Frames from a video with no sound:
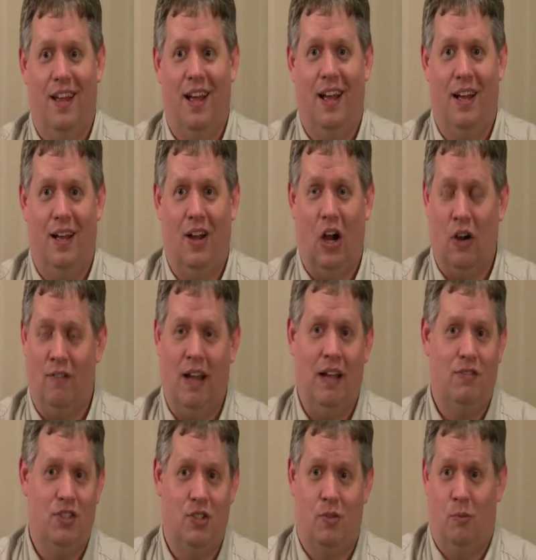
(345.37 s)
uh, our
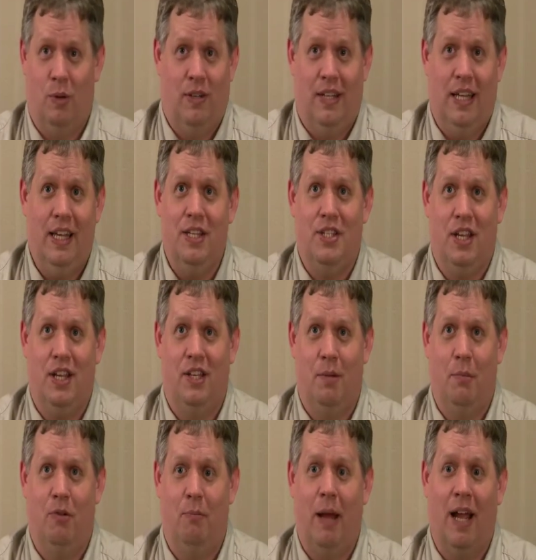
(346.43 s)
lives really easy
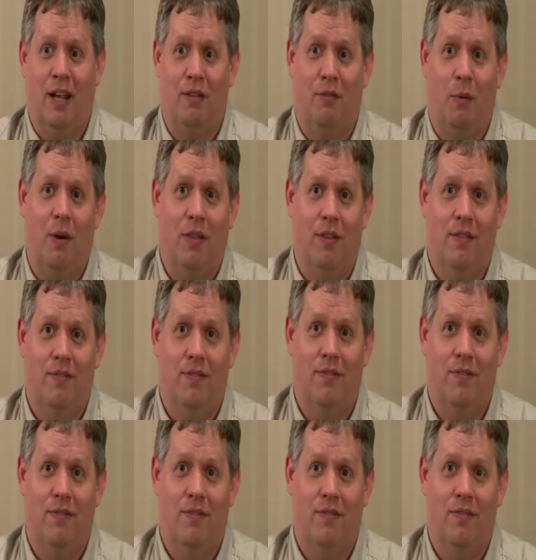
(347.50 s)
to move back and forth.